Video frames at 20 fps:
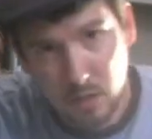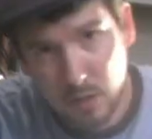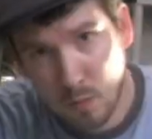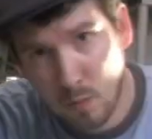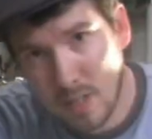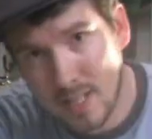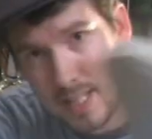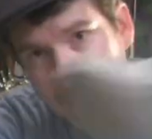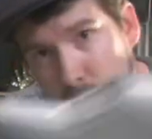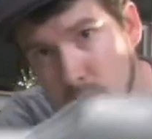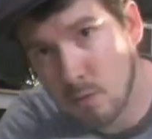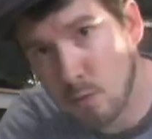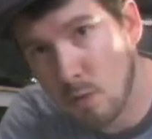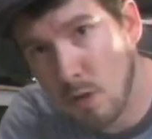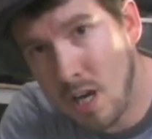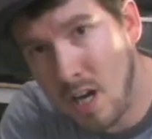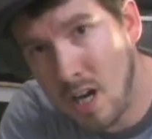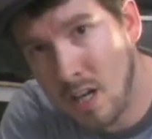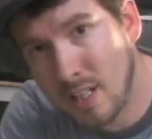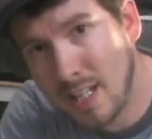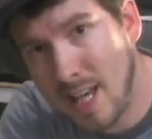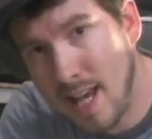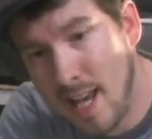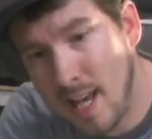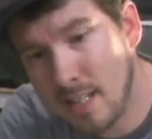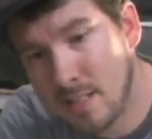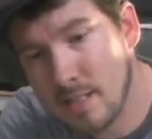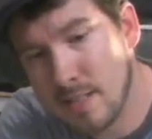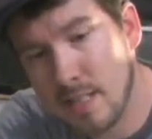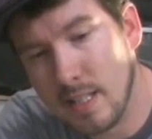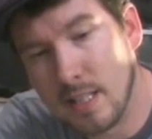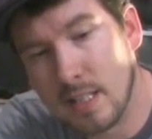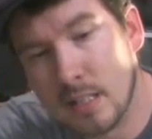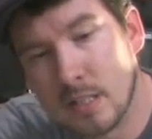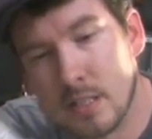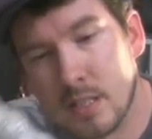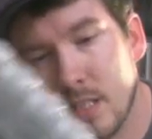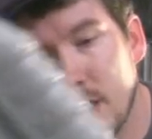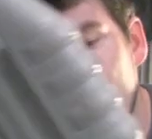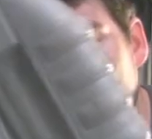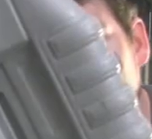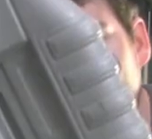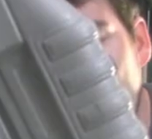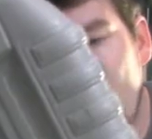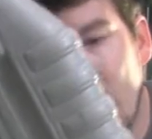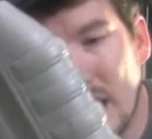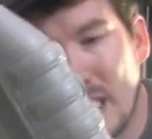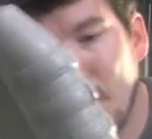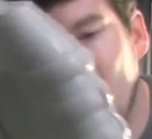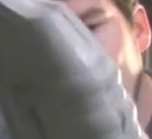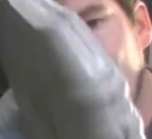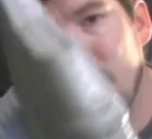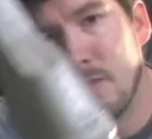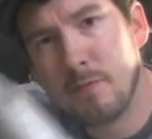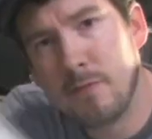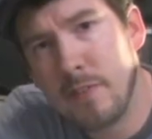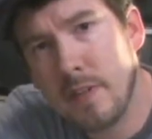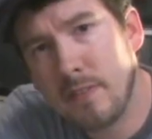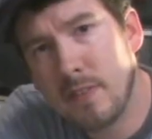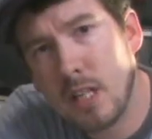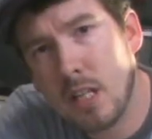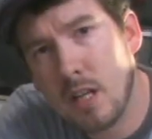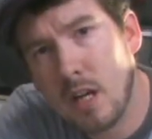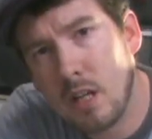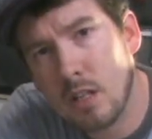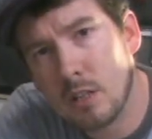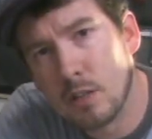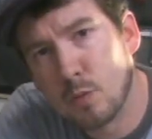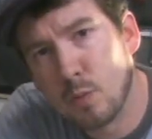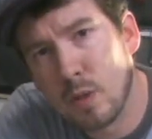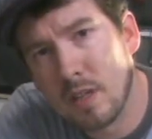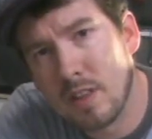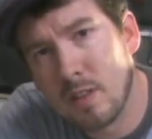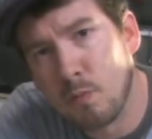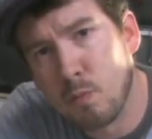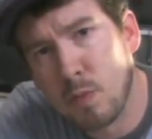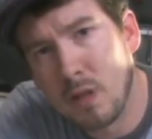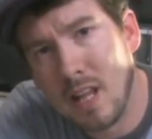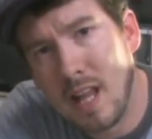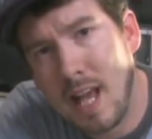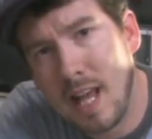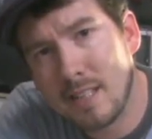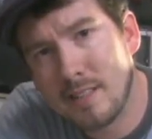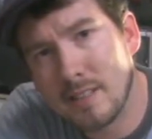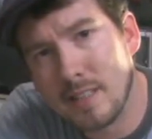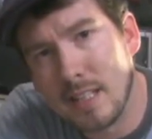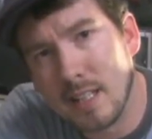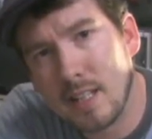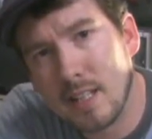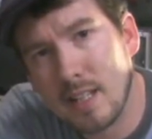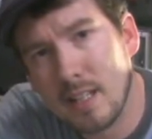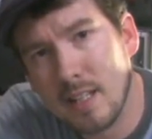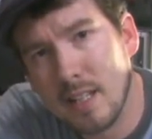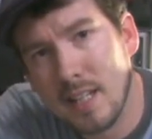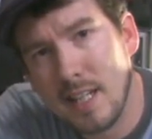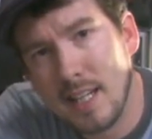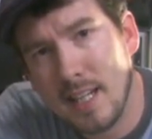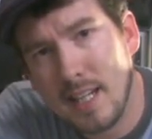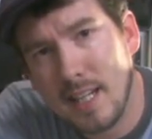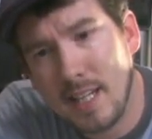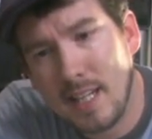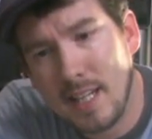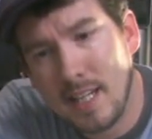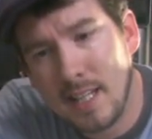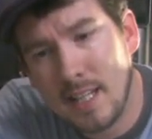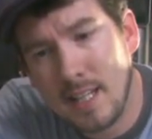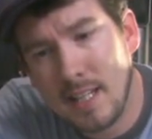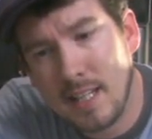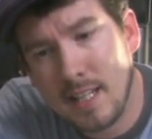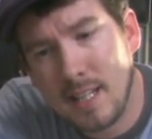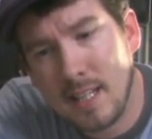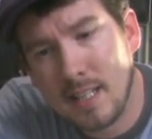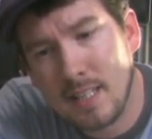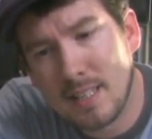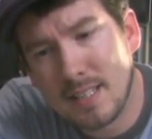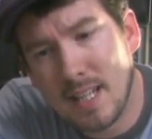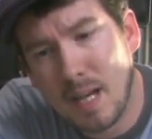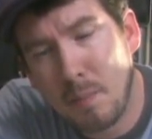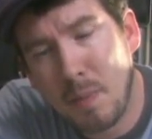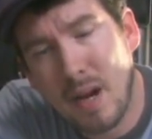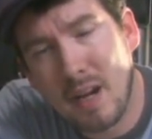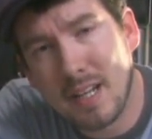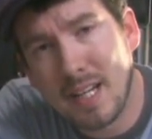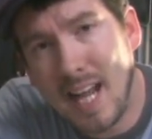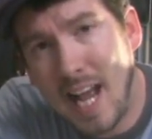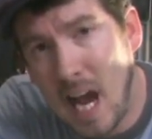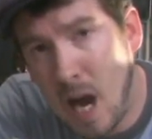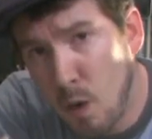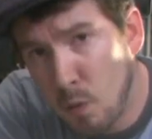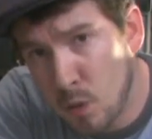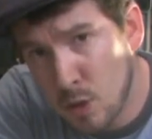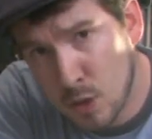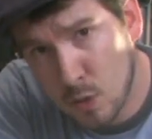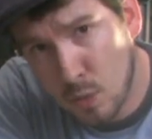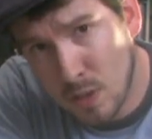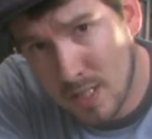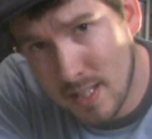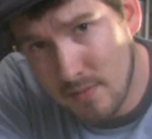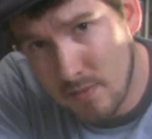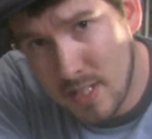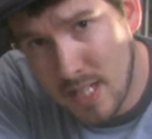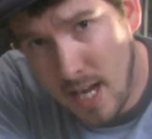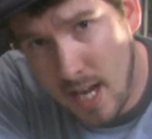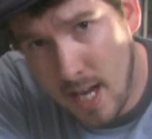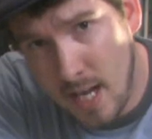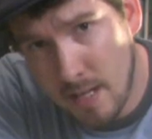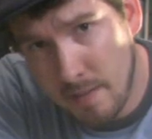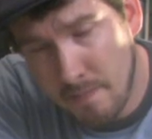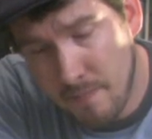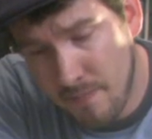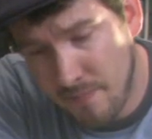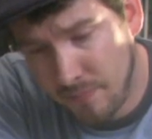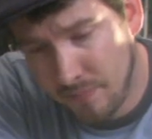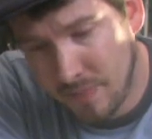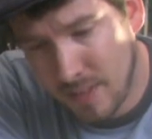one of these raw castings is about $50 worth of plastic and about an hour's worth of time.